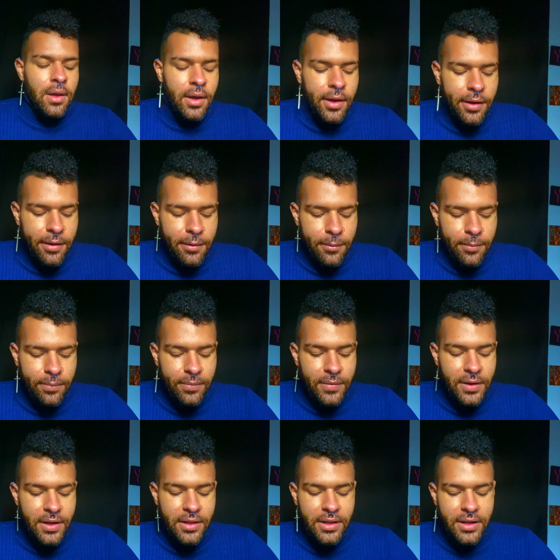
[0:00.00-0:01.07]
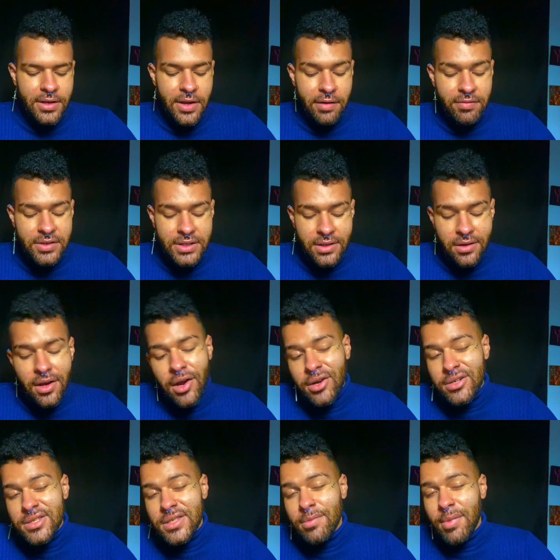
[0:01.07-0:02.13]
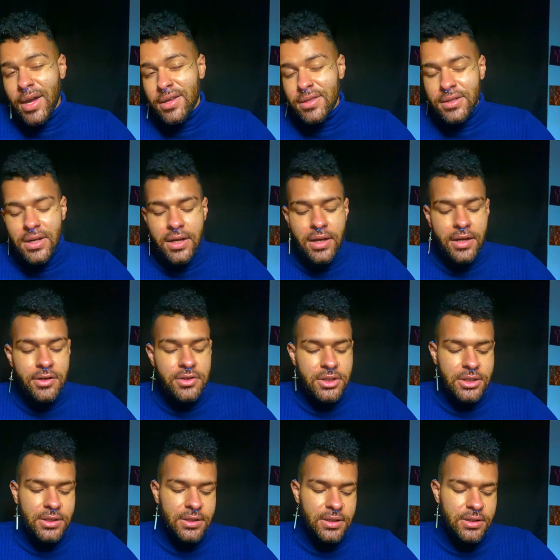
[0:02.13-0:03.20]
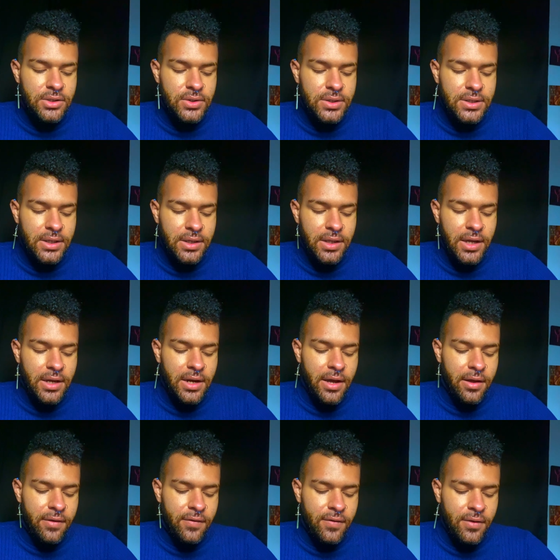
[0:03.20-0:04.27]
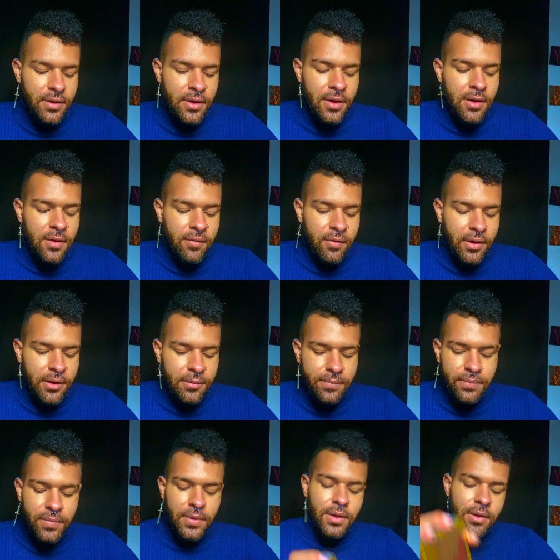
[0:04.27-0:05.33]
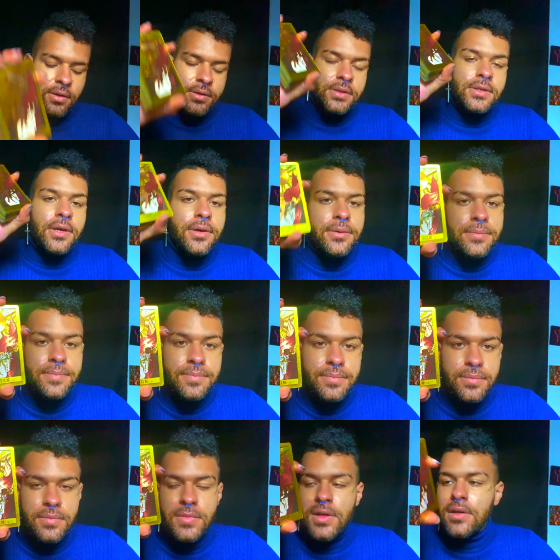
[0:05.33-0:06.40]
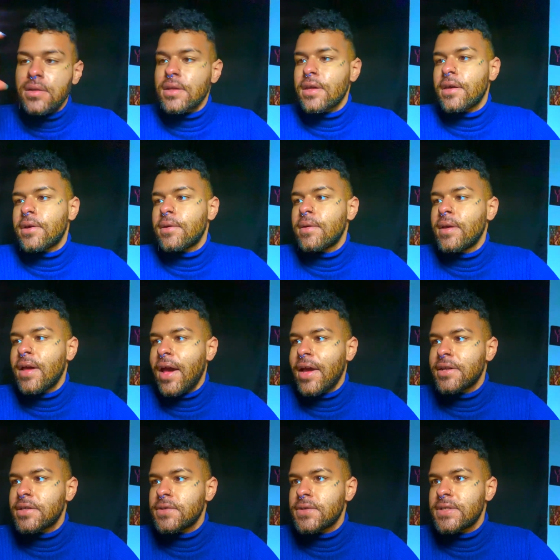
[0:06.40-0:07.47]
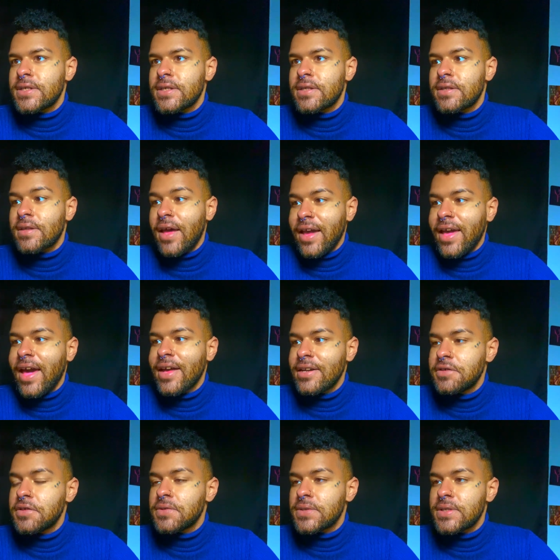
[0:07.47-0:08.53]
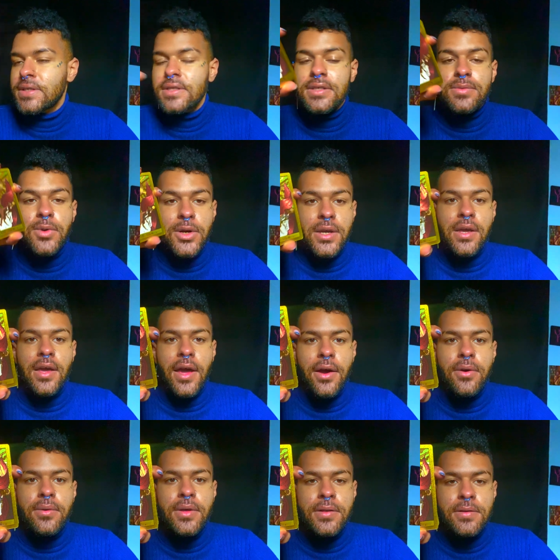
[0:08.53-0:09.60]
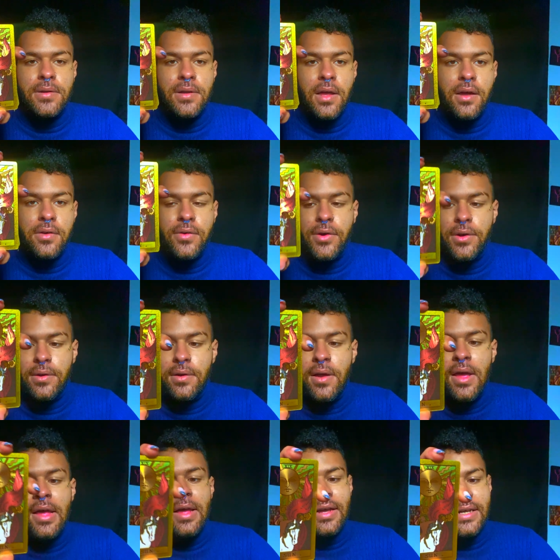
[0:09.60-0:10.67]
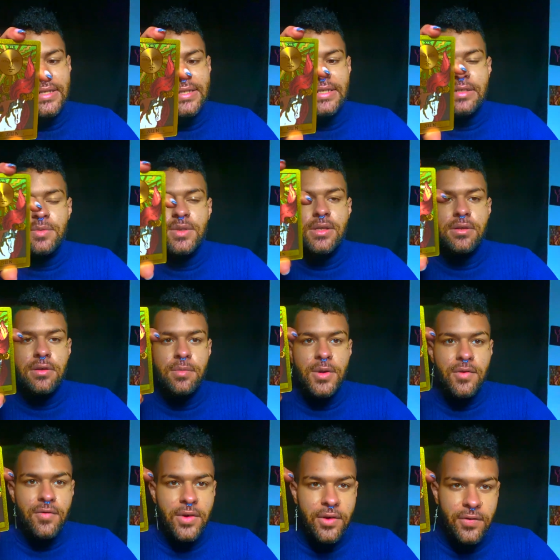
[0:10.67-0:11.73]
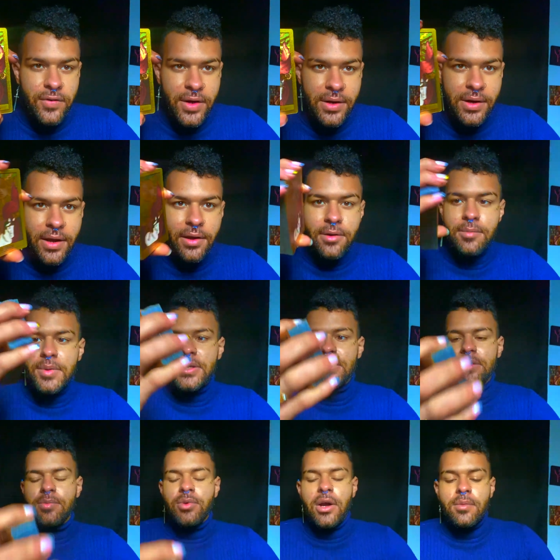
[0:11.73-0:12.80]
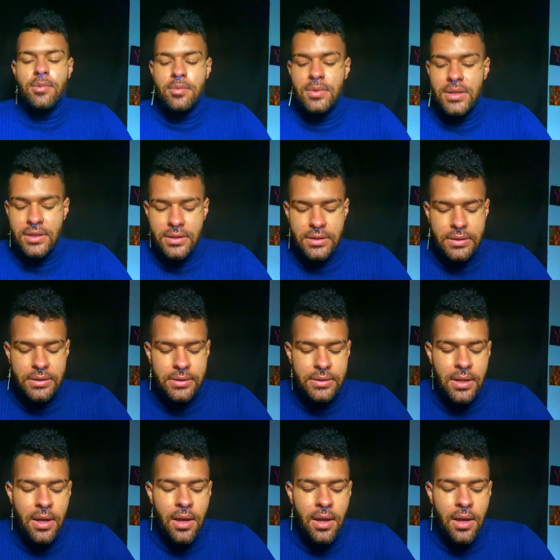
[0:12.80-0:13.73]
Um, and then you have the Sun card as the back of the deck energy, interestingly enough, right? So Leo. I do see, I kind of do see this working out in the long run. It seems a little bit rough right now because it probably is.